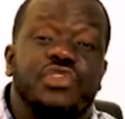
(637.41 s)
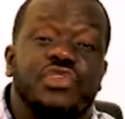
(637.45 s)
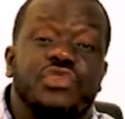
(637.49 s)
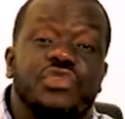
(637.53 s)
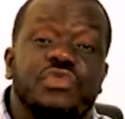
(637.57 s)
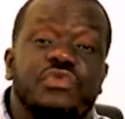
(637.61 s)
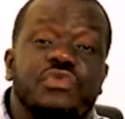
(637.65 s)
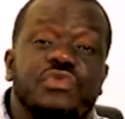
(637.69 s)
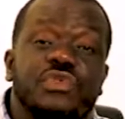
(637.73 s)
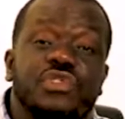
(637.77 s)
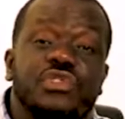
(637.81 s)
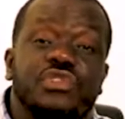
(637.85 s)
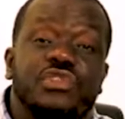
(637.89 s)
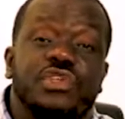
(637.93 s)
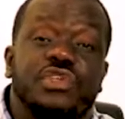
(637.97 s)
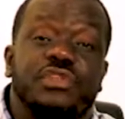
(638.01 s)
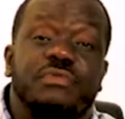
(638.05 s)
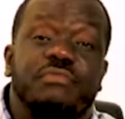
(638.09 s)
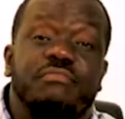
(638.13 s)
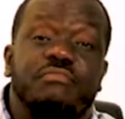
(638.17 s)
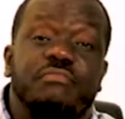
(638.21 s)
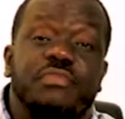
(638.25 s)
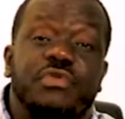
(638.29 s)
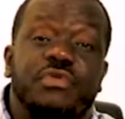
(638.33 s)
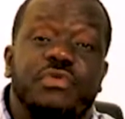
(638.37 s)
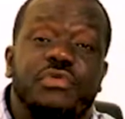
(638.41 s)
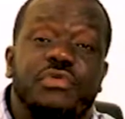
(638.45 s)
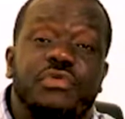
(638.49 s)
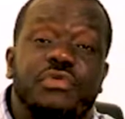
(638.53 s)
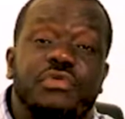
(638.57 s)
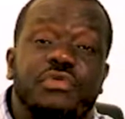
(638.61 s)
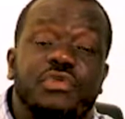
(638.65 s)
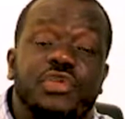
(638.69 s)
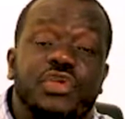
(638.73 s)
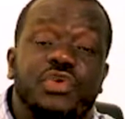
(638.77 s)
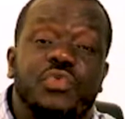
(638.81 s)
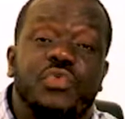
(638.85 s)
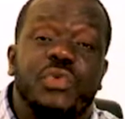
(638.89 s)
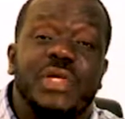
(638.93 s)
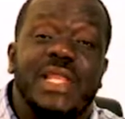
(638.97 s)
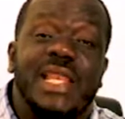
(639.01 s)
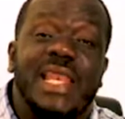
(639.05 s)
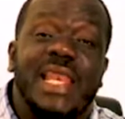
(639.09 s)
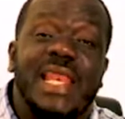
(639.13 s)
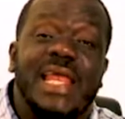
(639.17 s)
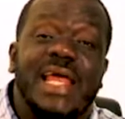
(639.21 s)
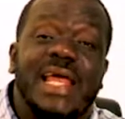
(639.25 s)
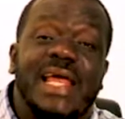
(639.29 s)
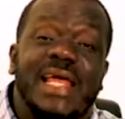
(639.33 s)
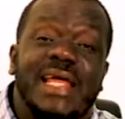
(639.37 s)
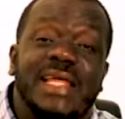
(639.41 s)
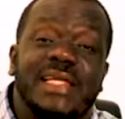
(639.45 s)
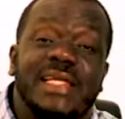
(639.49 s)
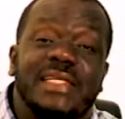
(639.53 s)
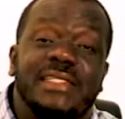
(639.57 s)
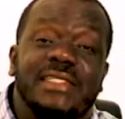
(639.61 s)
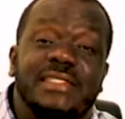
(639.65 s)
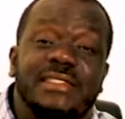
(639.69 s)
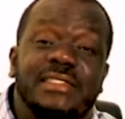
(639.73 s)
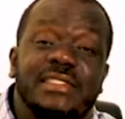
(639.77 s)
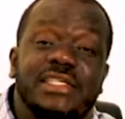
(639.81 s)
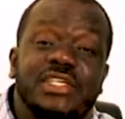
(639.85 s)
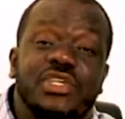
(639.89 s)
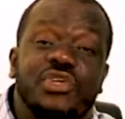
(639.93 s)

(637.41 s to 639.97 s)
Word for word: you will not borrow. You will lend.